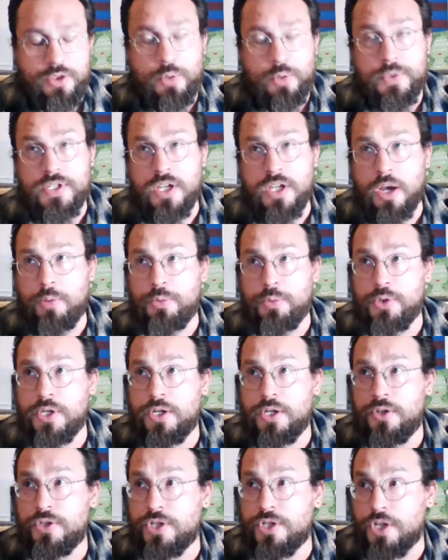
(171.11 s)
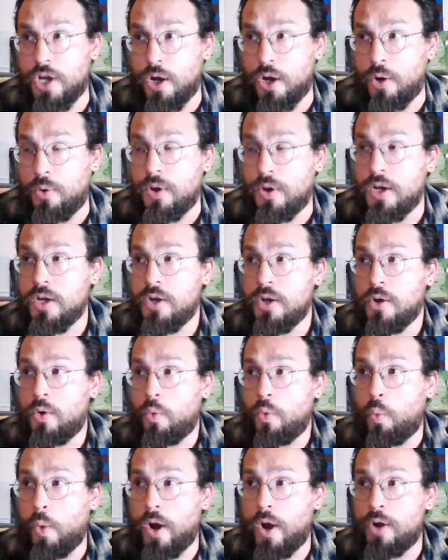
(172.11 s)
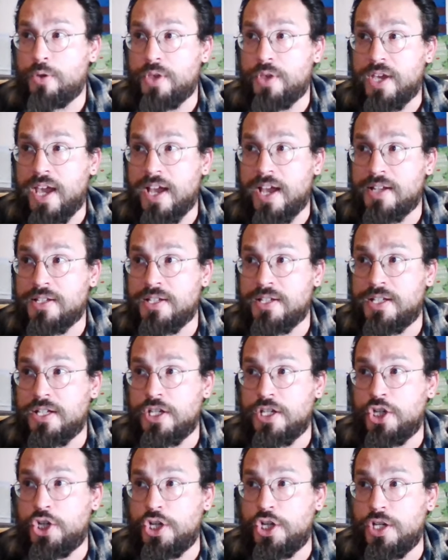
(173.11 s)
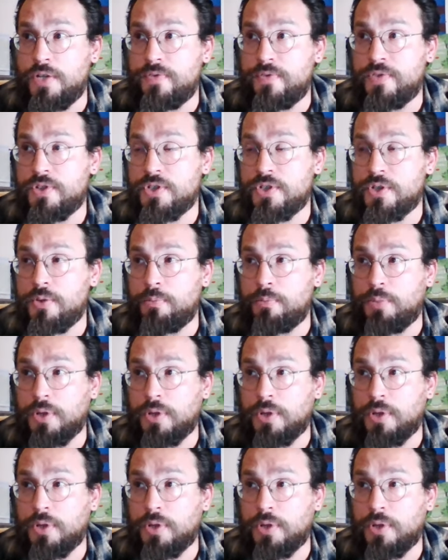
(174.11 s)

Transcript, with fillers: There was a couple years ago where the Kansas City Chiefs